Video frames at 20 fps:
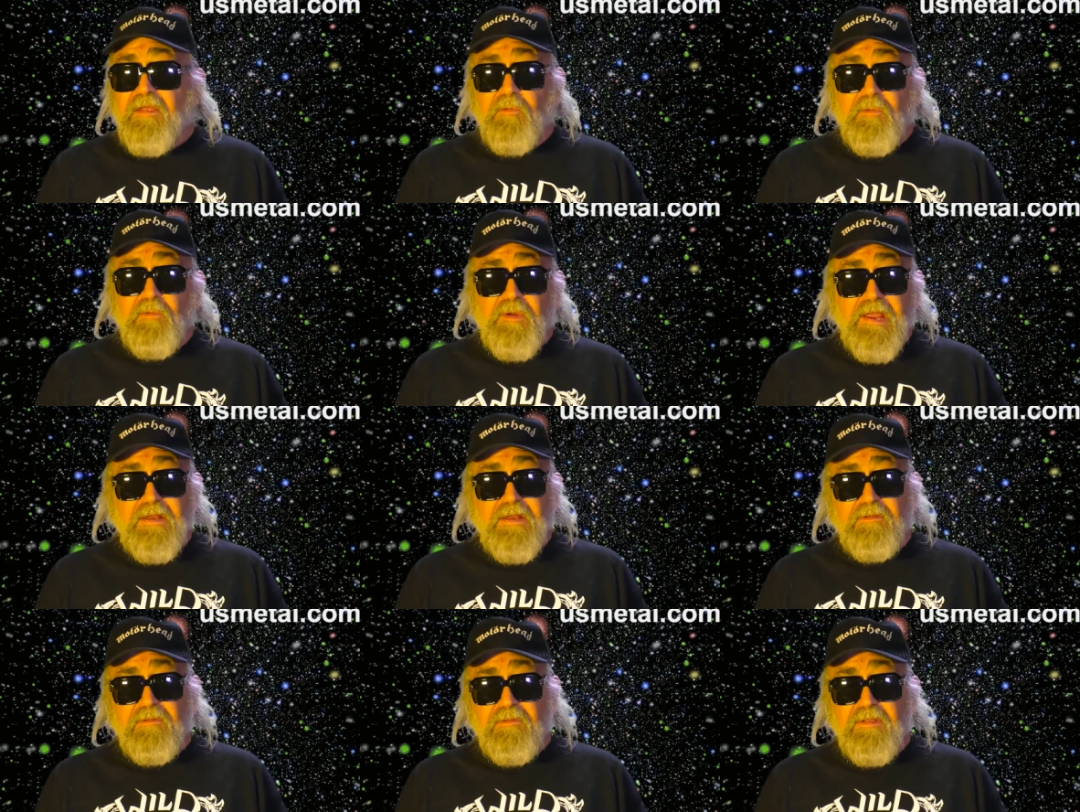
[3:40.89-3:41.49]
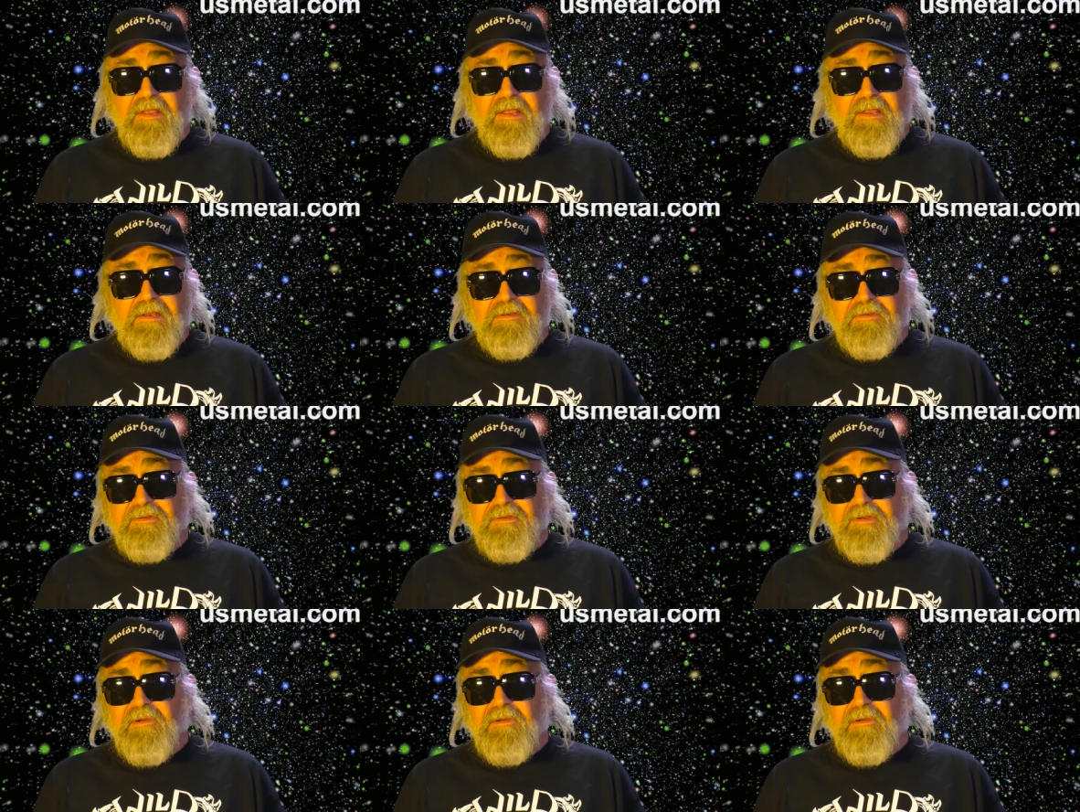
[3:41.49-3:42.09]
Randall and
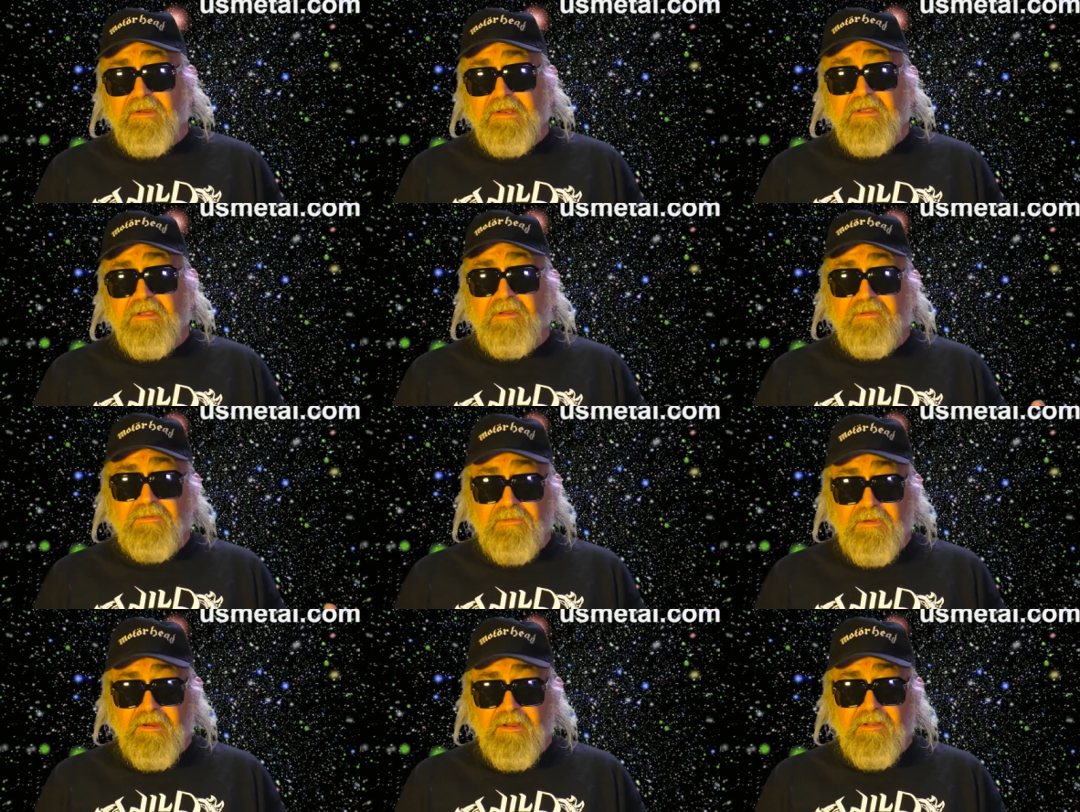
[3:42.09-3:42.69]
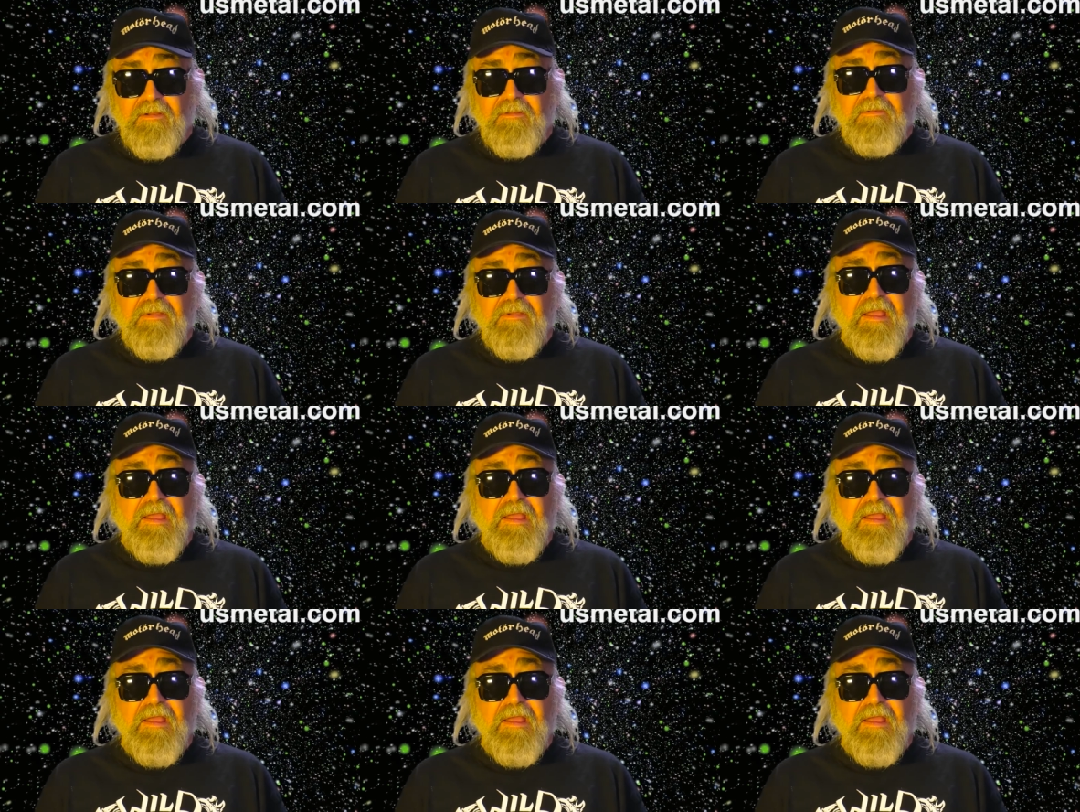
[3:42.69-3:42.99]
Jerry Cottrell,